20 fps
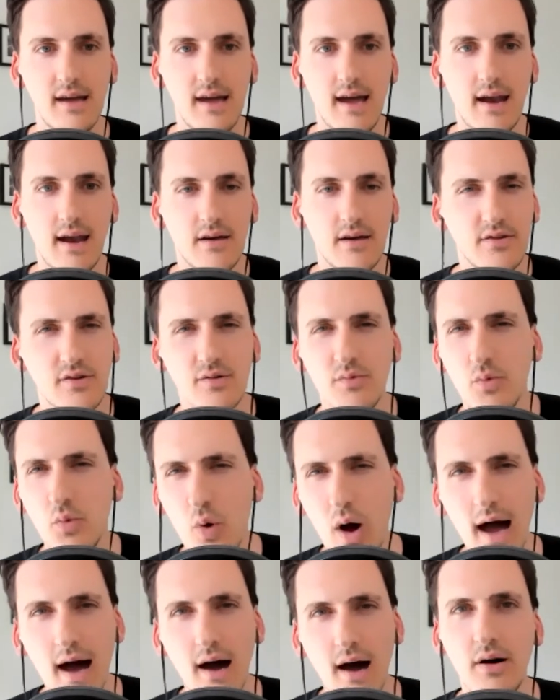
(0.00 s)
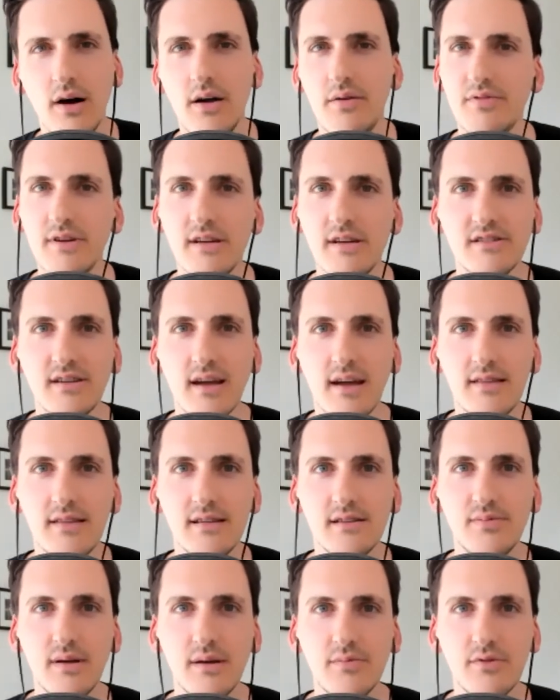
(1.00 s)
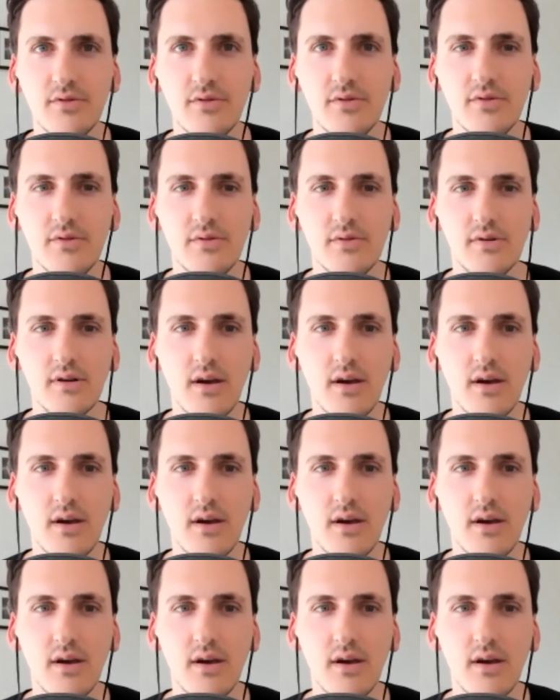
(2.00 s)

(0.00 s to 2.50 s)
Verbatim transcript: And I thought, wow, I appreciate these people.